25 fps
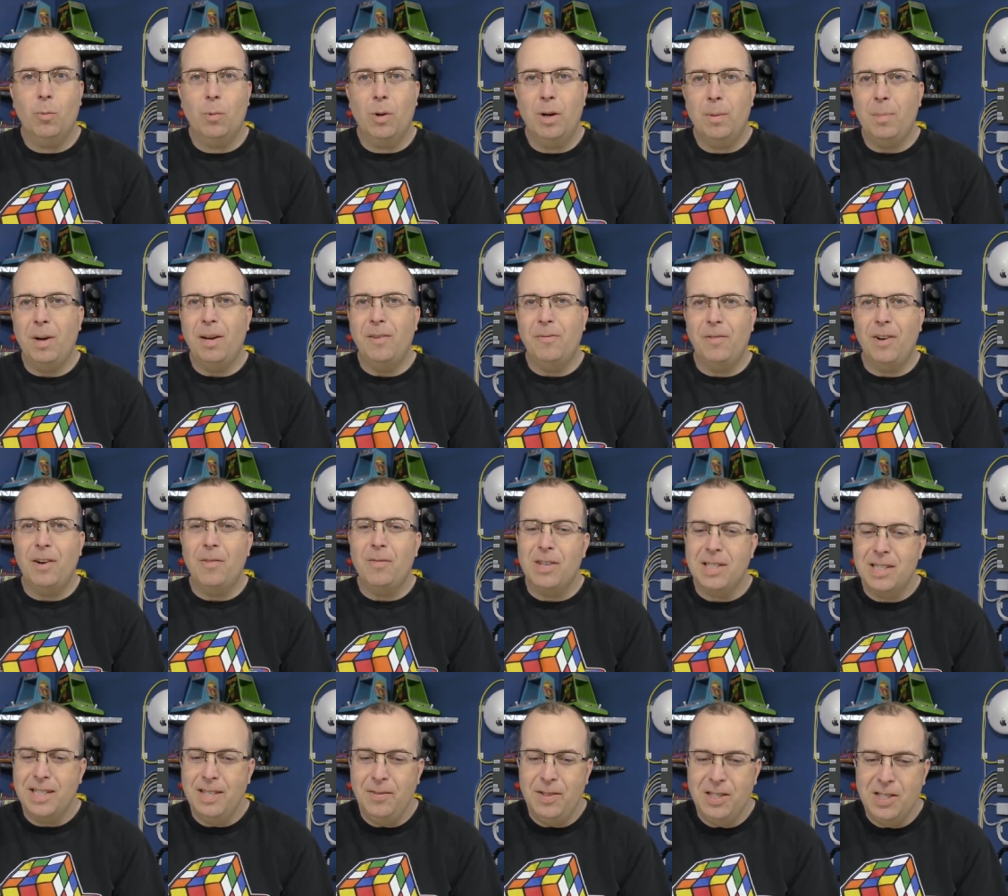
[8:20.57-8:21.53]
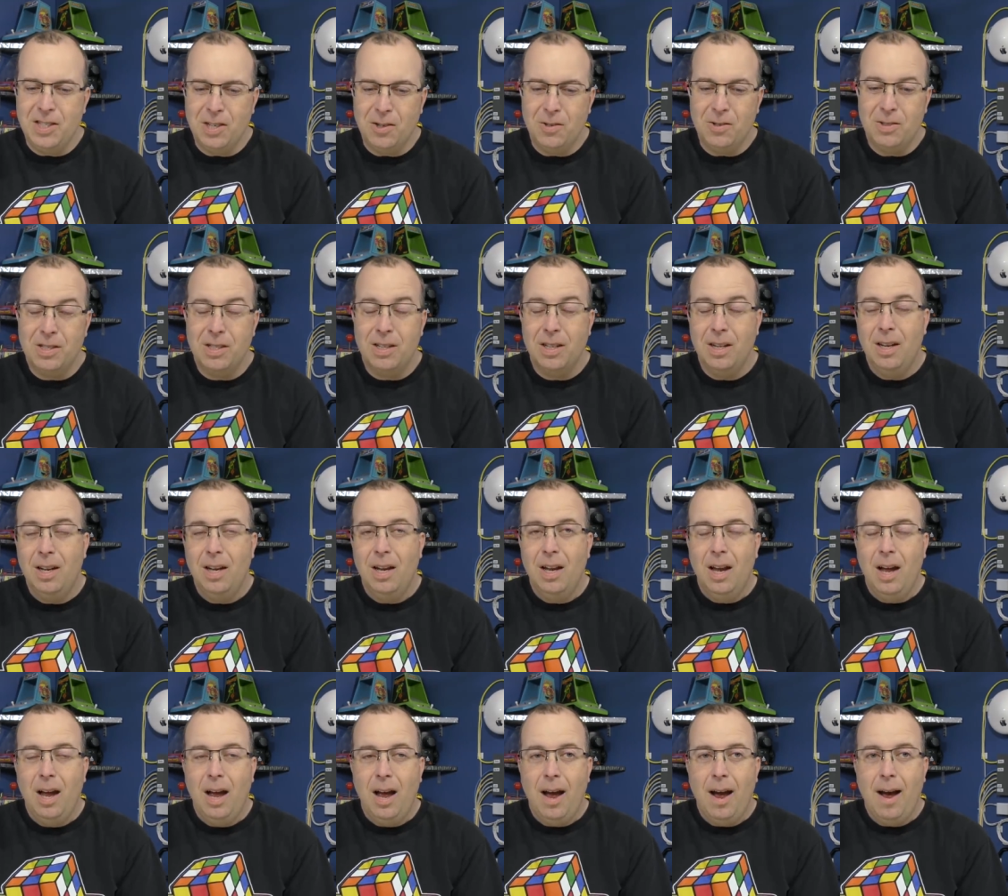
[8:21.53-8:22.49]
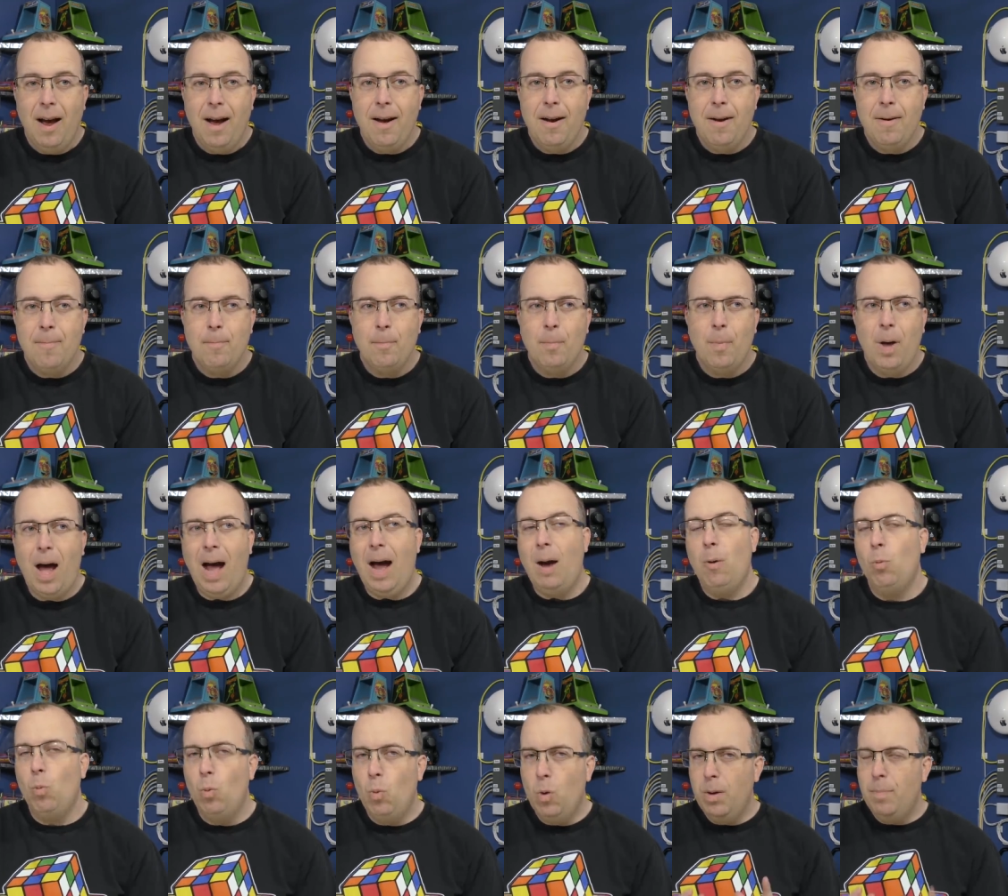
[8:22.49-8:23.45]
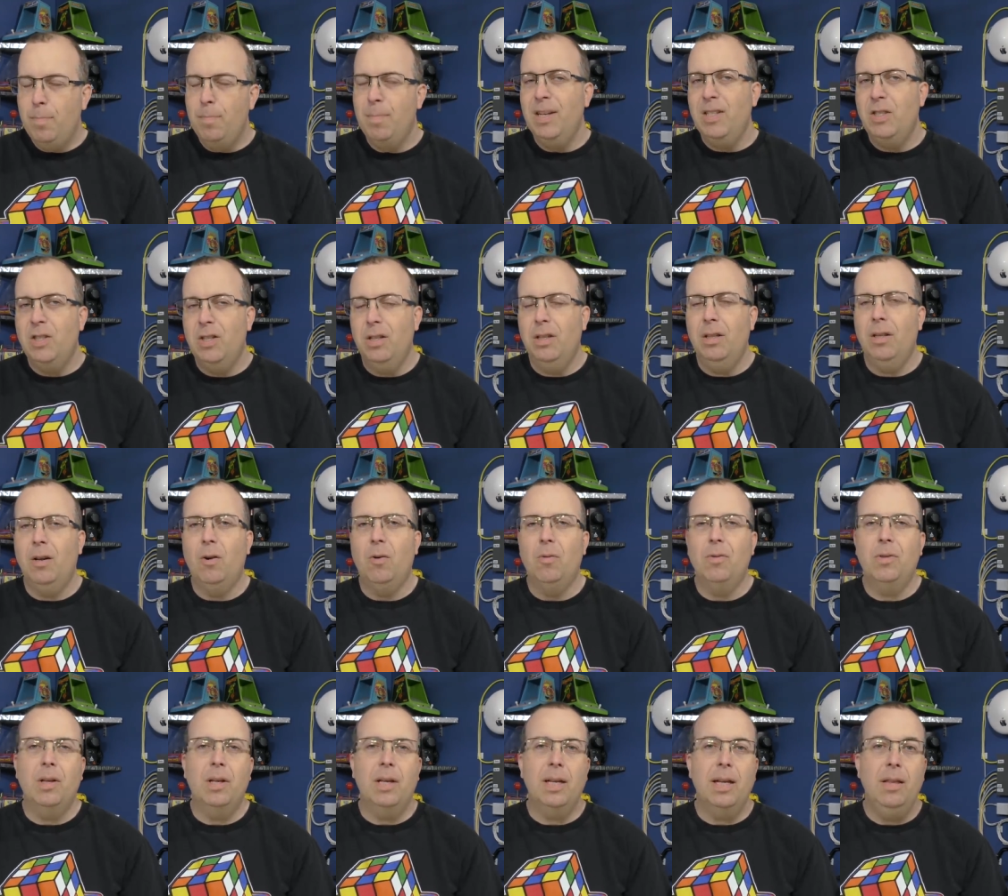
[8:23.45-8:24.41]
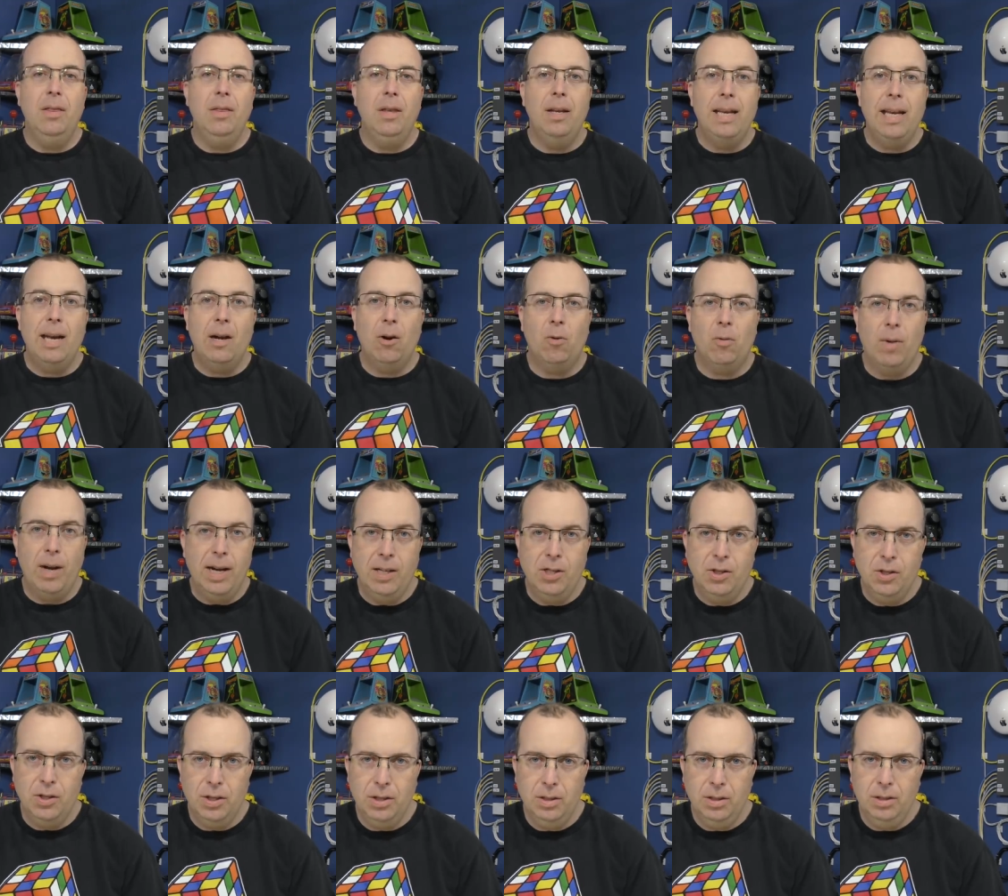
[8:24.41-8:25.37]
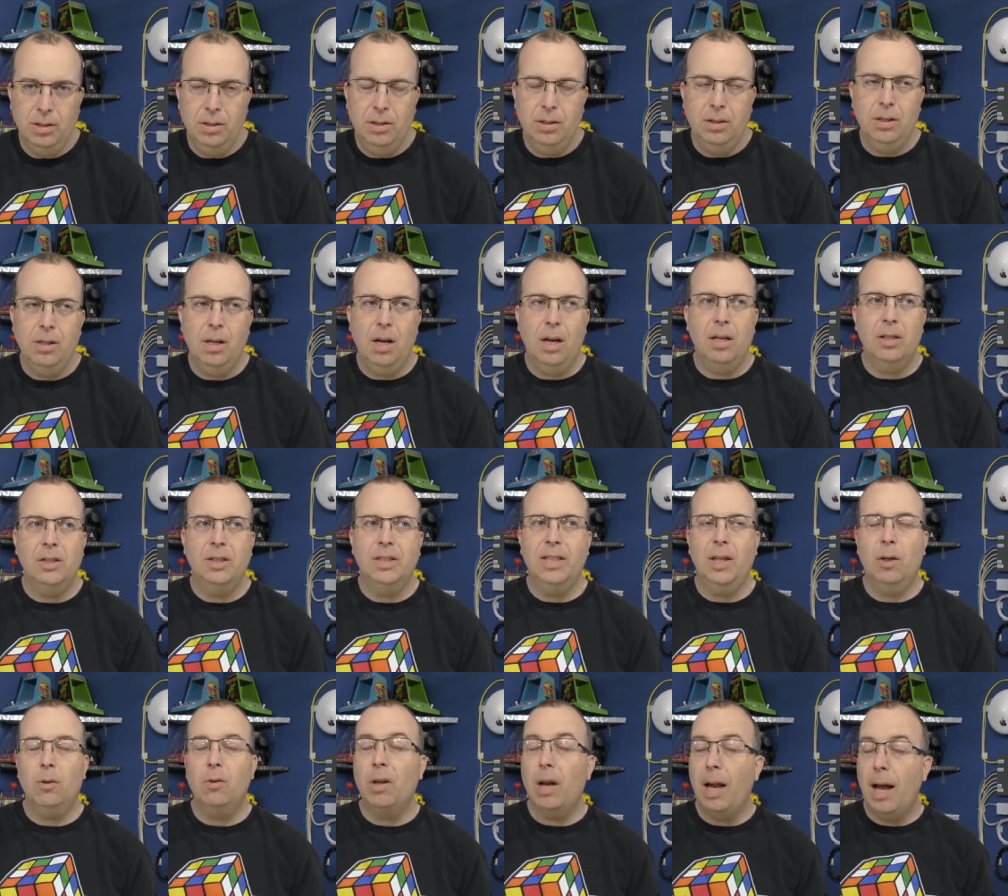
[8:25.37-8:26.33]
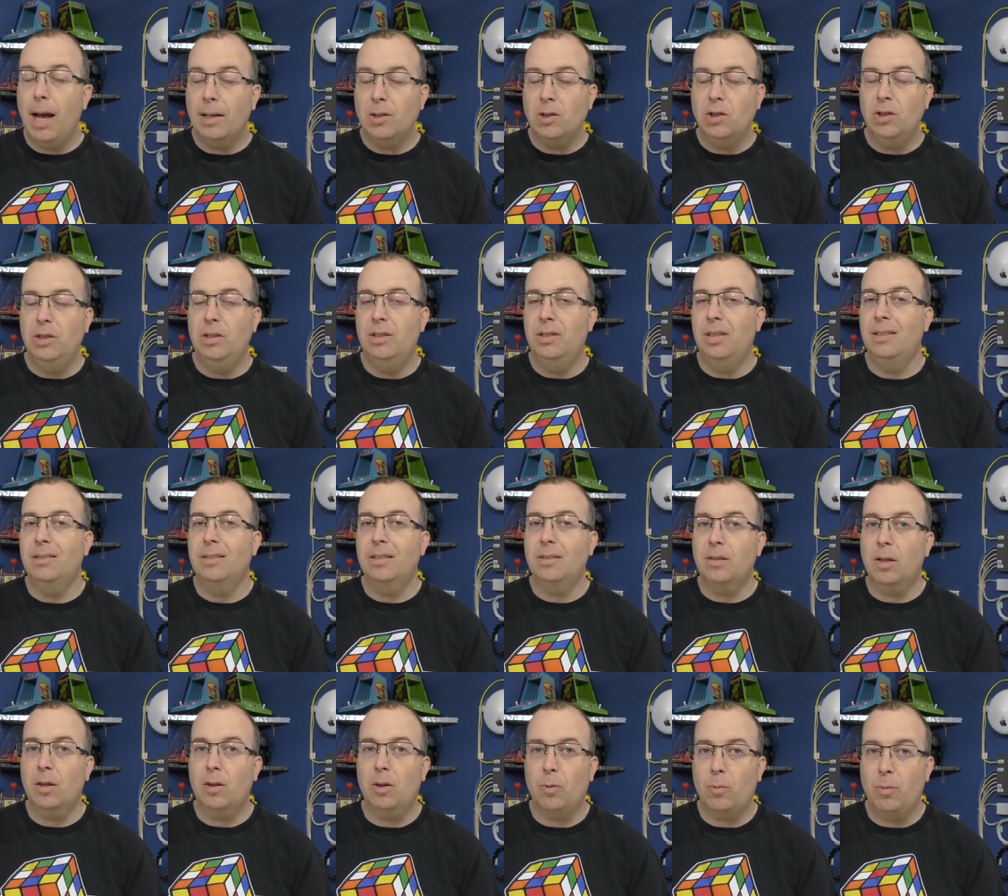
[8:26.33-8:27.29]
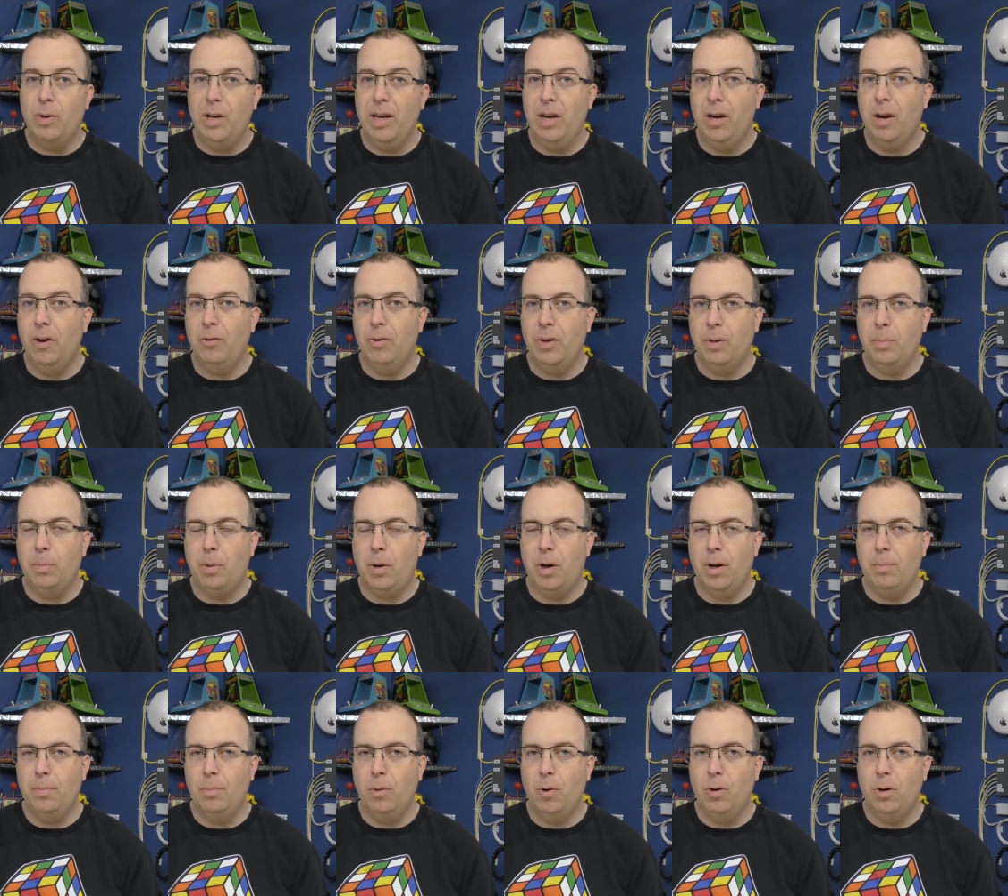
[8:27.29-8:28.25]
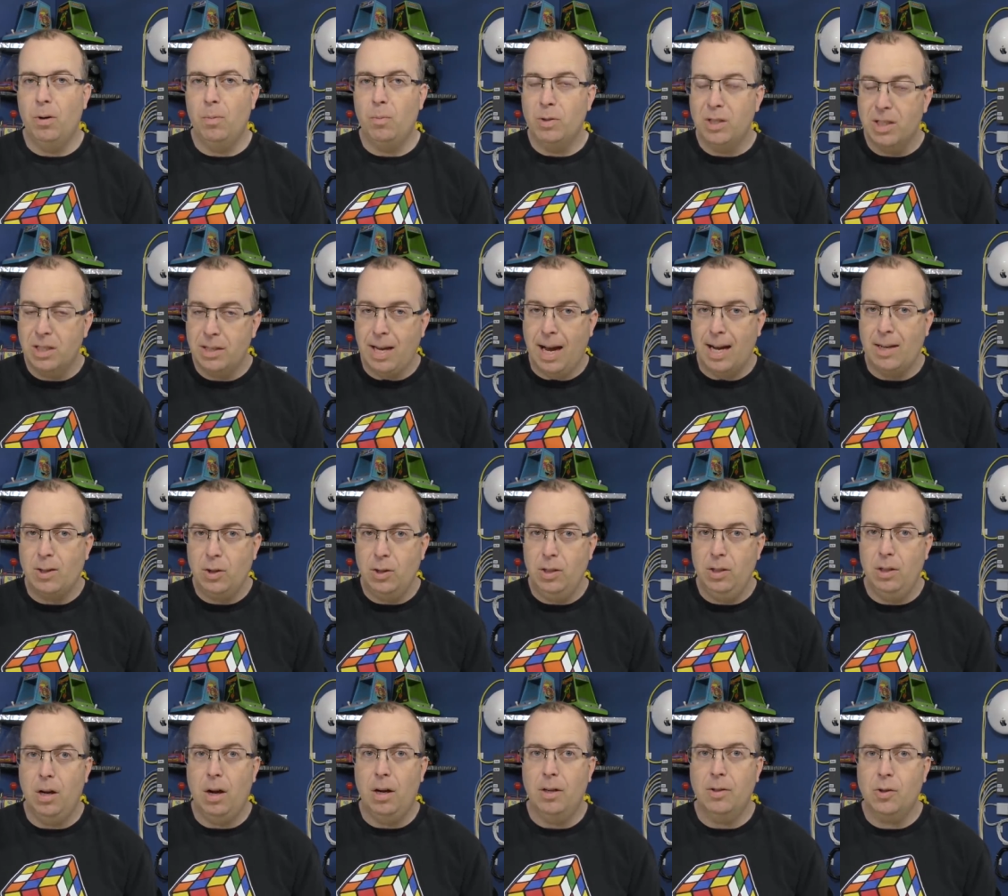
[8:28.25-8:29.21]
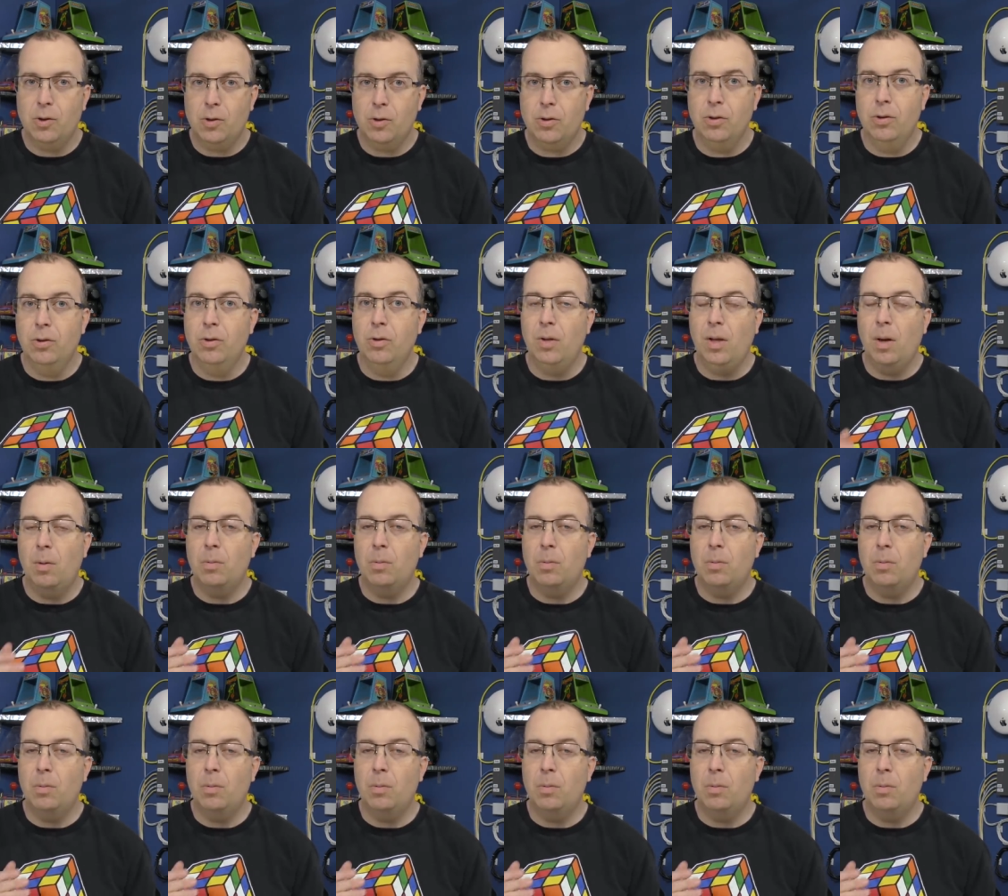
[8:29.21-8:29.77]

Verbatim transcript: one of my favorite TV shows. Um, I would mention though that in the narration, uh, Sheldon actually says it's a 300 baud modem, which is actually not true.